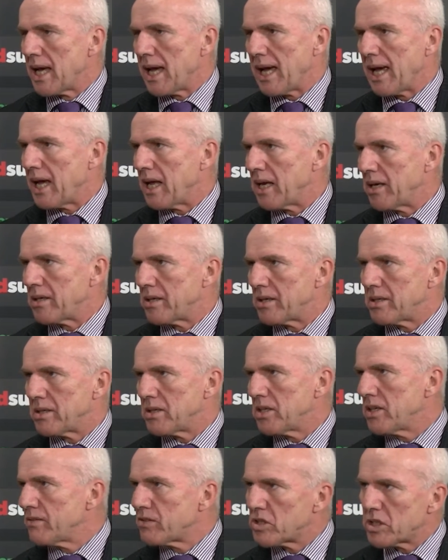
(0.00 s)
And
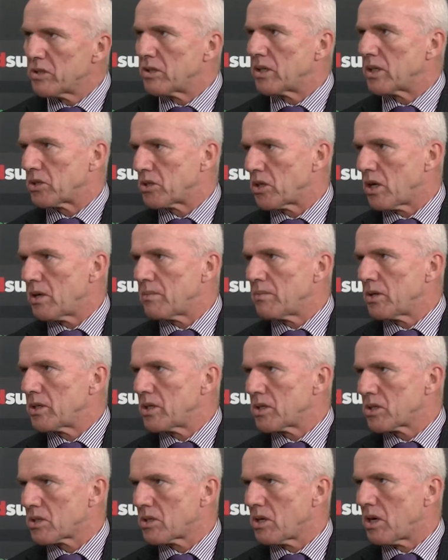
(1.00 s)
you've still got time on
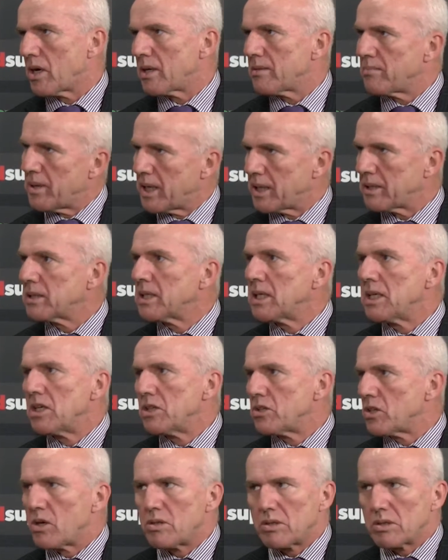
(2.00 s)
your side, but
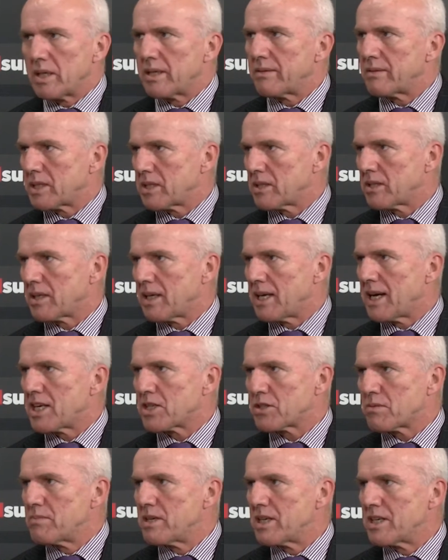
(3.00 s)
don't leave it to the last